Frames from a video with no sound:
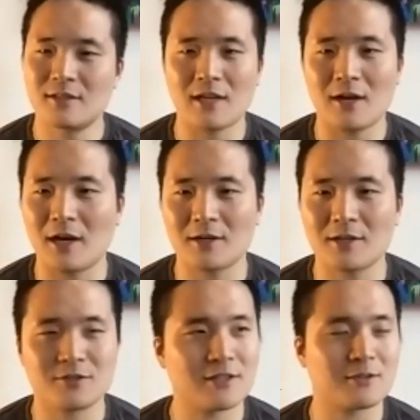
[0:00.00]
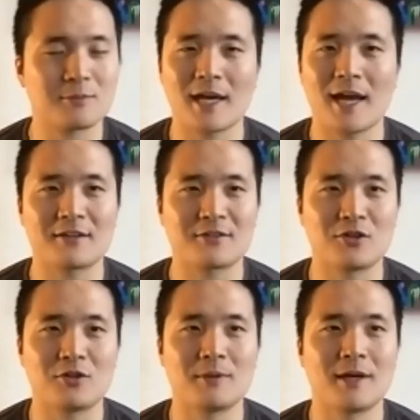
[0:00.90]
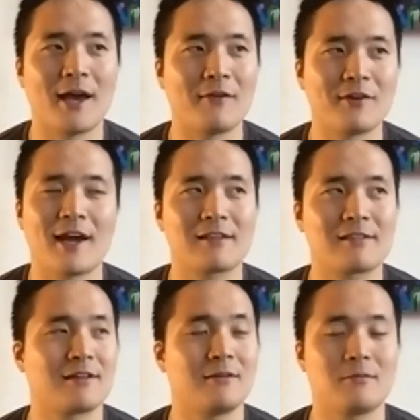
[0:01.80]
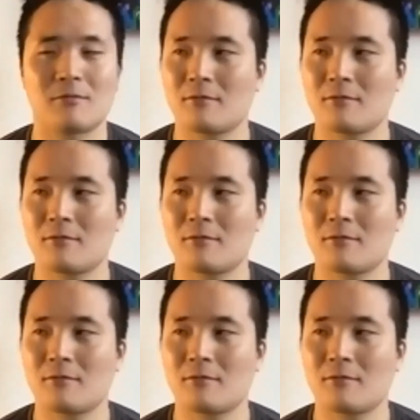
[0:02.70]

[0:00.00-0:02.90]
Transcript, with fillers: I'm going to say something anecdotal, but every athlete